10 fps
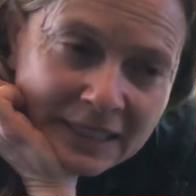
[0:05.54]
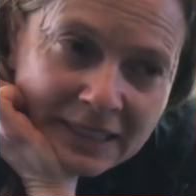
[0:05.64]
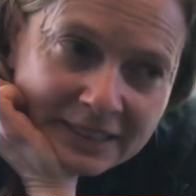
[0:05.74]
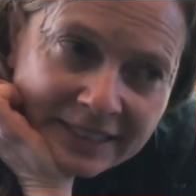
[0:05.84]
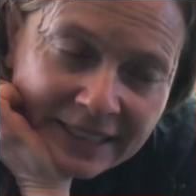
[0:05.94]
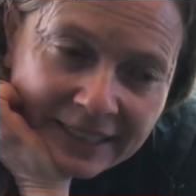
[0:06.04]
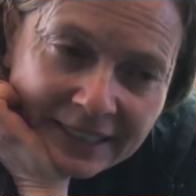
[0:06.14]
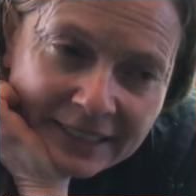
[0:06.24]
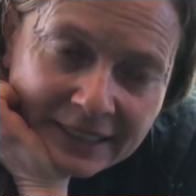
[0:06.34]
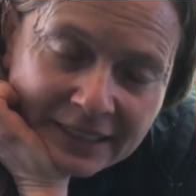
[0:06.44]
Today
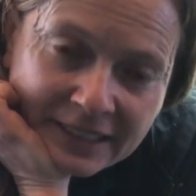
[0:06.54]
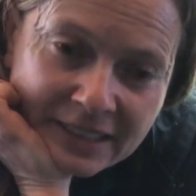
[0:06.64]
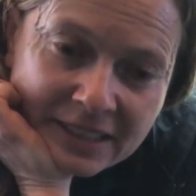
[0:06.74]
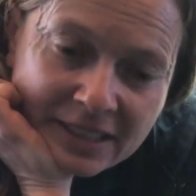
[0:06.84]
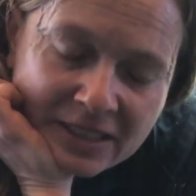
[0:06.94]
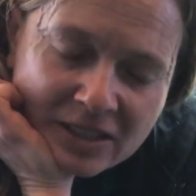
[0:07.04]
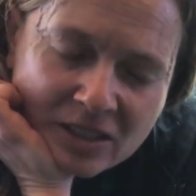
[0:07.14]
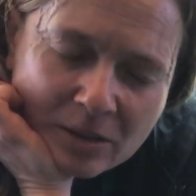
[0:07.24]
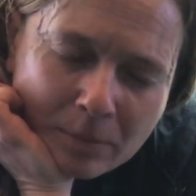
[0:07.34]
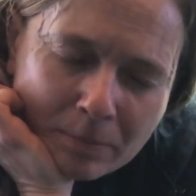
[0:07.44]

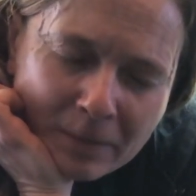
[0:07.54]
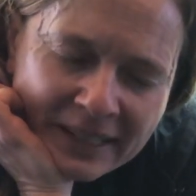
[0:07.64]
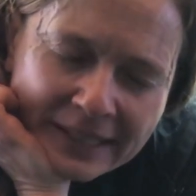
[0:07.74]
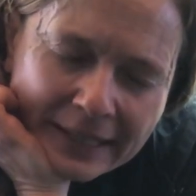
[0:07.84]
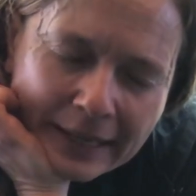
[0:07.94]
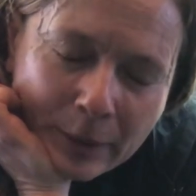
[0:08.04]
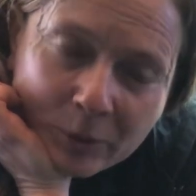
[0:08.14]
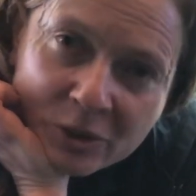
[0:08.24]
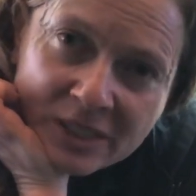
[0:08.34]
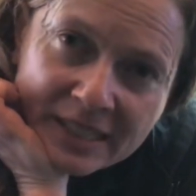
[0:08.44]
is Monday,
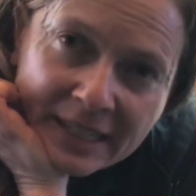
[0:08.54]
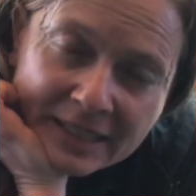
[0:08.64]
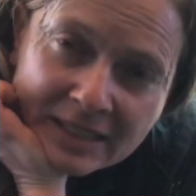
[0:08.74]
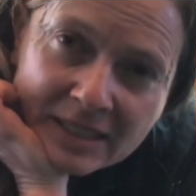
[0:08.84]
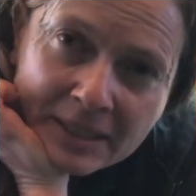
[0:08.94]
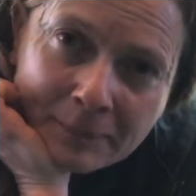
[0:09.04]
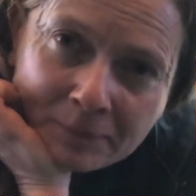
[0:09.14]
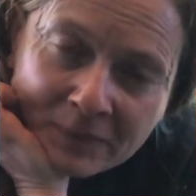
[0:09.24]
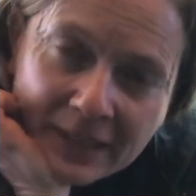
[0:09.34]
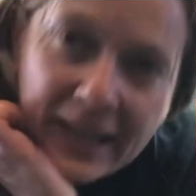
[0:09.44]
April 6th,
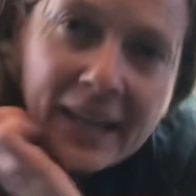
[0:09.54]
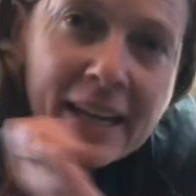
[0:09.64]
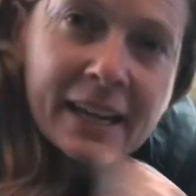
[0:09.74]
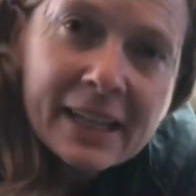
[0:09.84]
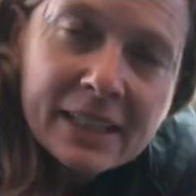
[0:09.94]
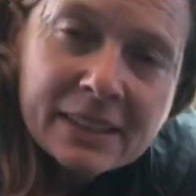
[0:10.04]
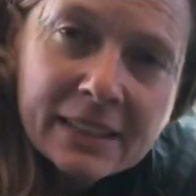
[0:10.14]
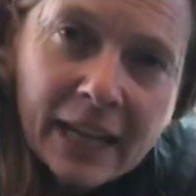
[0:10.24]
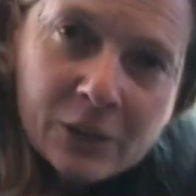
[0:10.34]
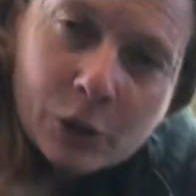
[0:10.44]
and
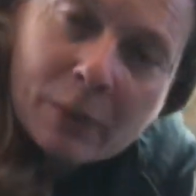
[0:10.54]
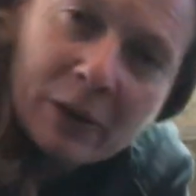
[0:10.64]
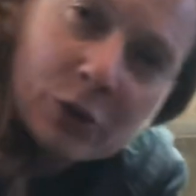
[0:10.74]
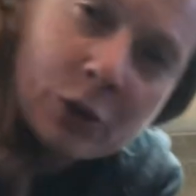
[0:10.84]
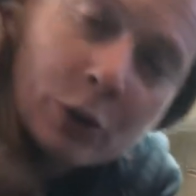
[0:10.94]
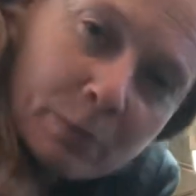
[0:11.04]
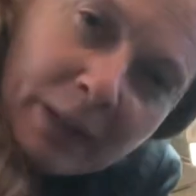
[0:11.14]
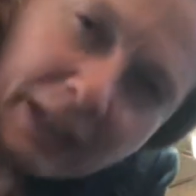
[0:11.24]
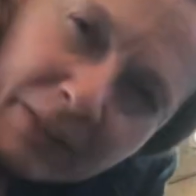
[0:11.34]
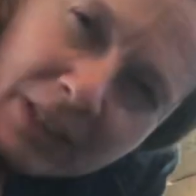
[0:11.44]
I don't know about you, but
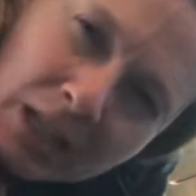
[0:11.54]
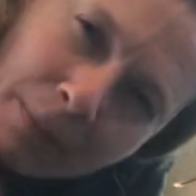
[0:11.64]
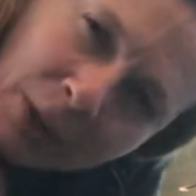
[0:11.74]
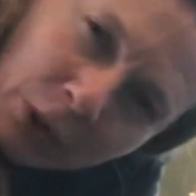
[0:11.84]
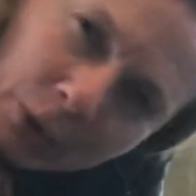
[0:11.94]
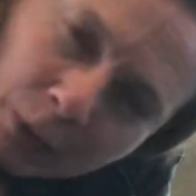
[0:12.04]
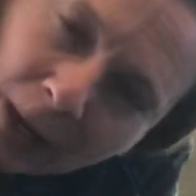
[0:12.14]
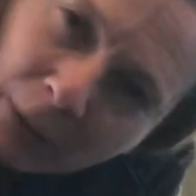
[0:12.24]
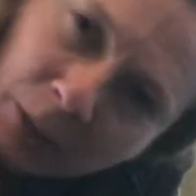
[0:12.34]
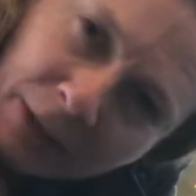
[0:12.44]
I think tomorrow
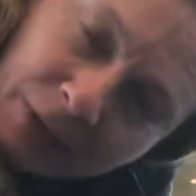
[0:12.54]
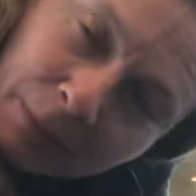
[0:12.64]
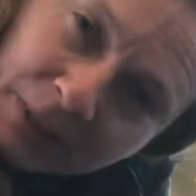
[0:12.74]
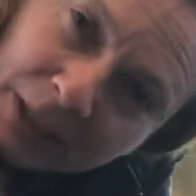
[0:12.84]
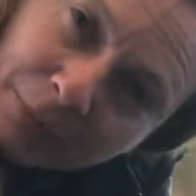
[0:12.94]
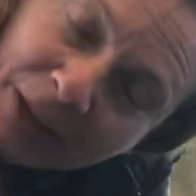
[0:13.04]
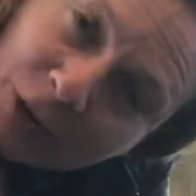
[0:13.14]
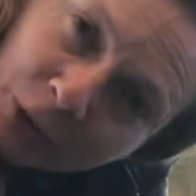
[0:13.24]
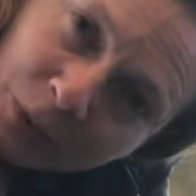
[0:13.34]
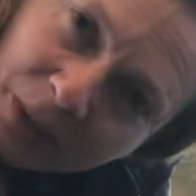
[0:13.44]
I will have completed my
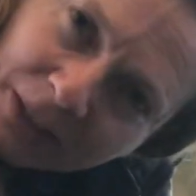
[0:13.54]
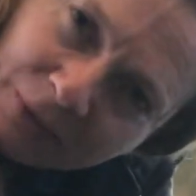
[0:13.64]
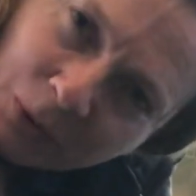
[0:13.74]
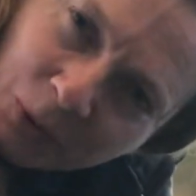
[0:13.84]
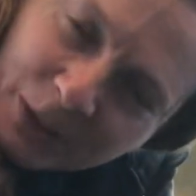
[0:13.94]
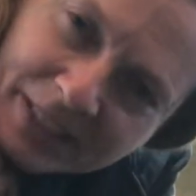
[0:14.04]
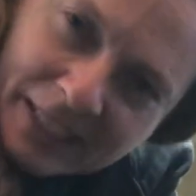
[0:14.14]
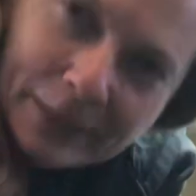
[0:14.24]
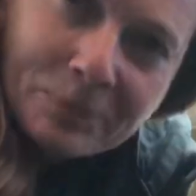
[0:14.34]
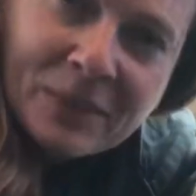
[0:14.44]
third week of quarantine.